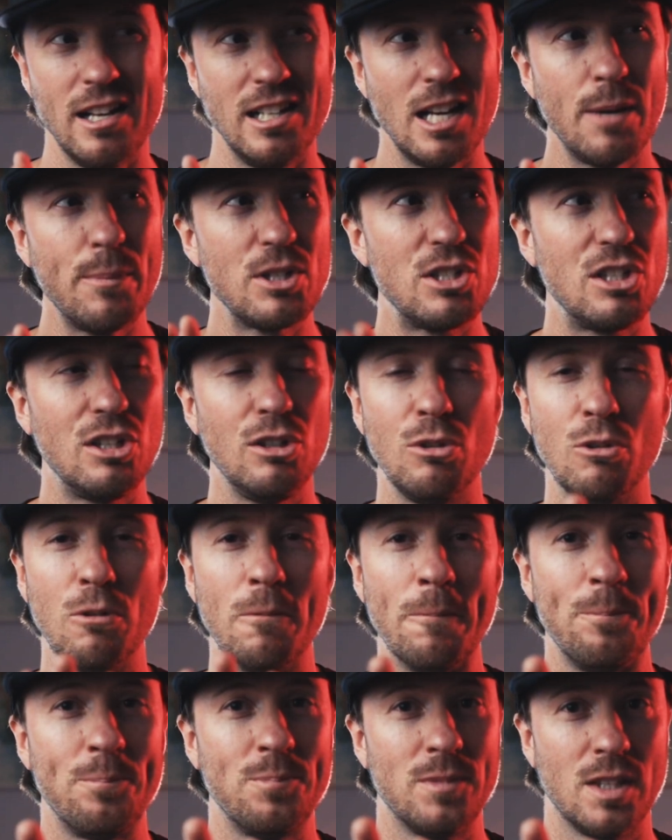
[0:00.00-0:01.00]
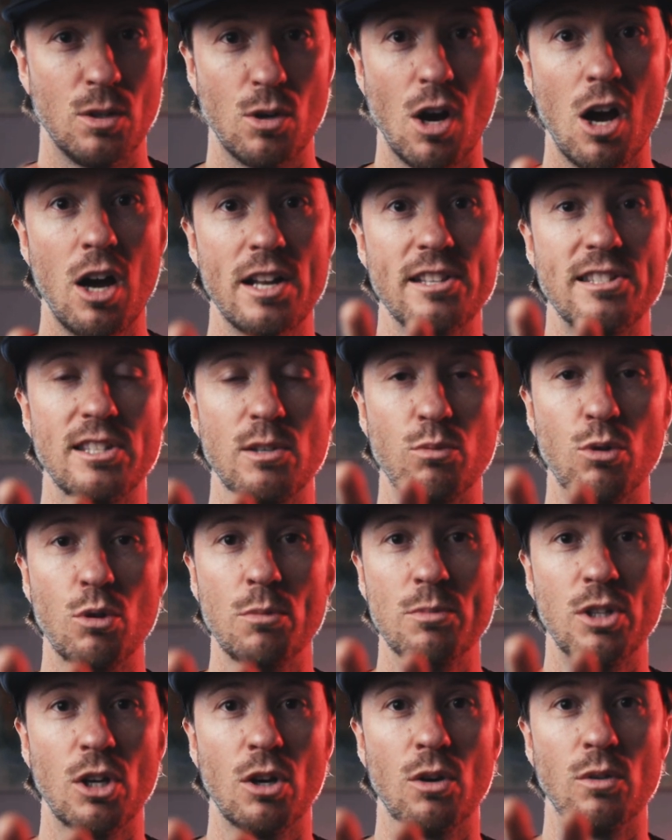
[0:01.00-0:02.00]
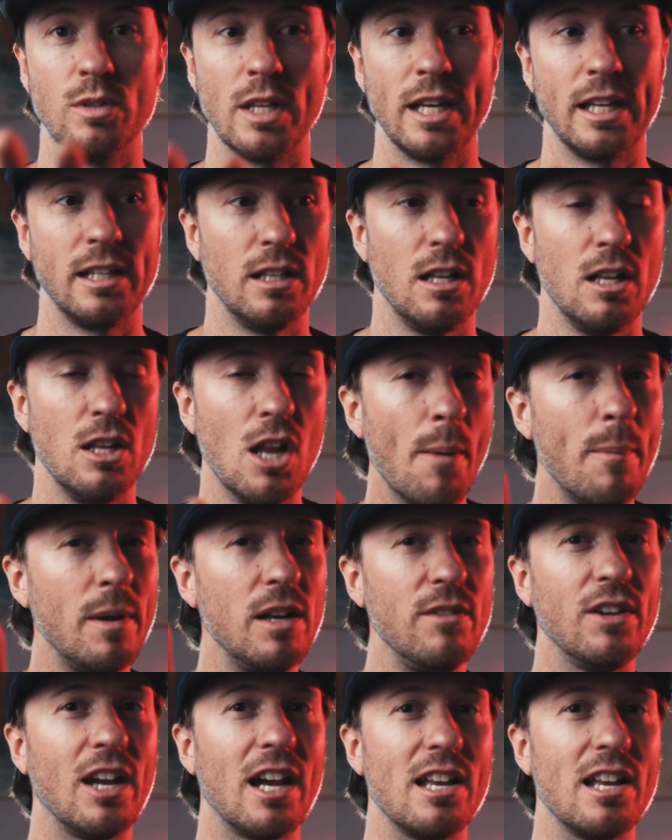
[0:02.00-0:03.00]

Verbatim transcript: Number two, honestly, room tone. Like, not many of you